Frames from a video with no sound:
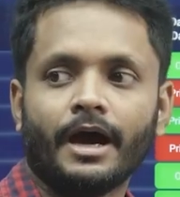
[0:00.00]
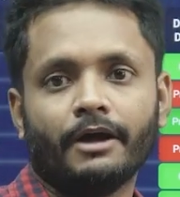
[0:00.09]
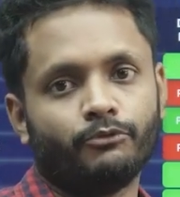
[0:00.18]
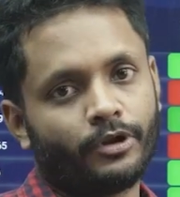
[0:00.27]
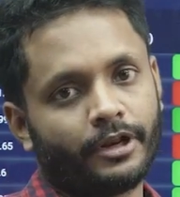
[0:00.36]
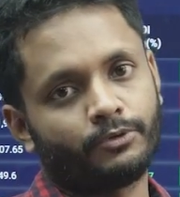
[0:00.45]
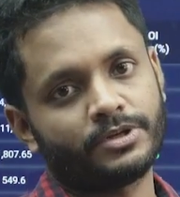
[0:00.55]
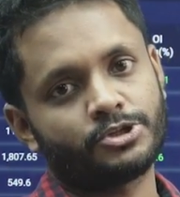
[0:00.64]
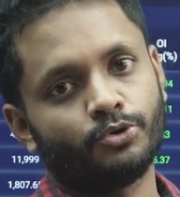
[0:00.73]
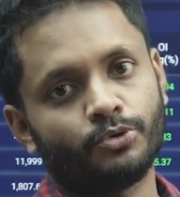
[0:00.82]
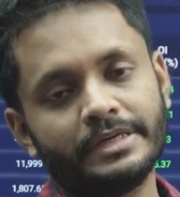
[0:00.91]
I would request
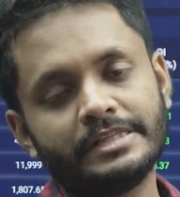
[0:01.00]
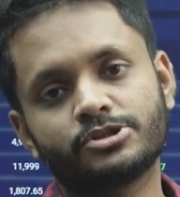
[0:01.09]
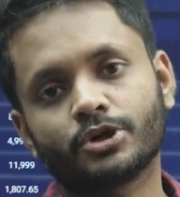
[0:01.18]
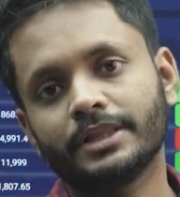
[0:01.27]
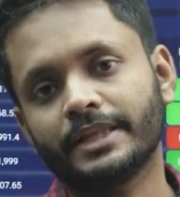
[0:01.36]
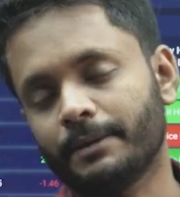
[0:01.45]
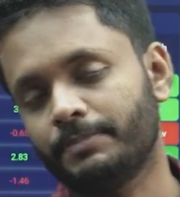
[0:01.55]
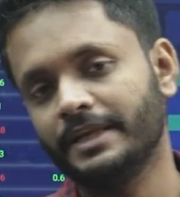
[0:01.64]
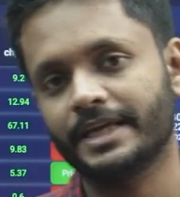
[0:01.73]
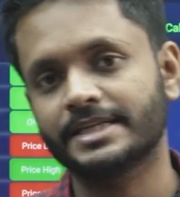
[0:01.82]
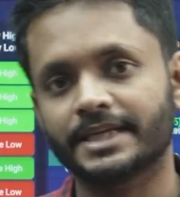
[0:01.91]
you to install the
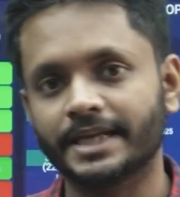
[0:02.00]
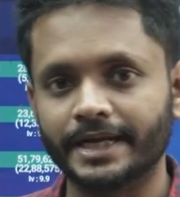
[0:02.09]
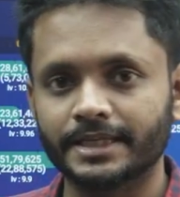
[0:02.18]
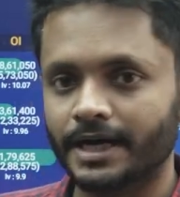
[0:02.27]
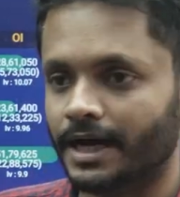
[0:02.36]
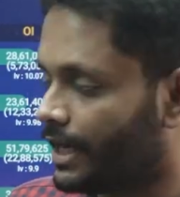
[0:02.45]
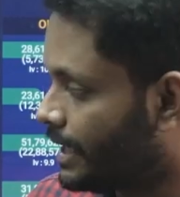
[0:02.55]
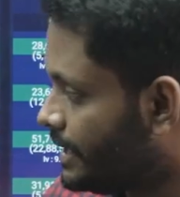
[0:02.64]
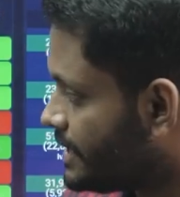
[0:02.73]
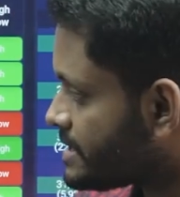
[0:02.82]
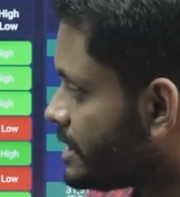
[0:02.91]
application at the
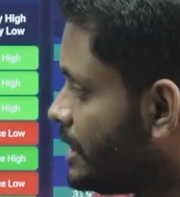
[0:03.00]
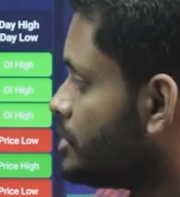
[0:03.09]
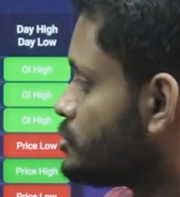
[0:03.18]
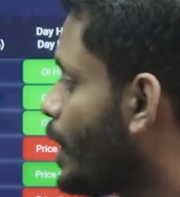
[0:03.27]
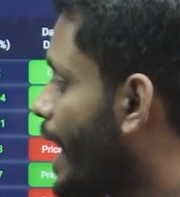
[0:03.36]
earliest. So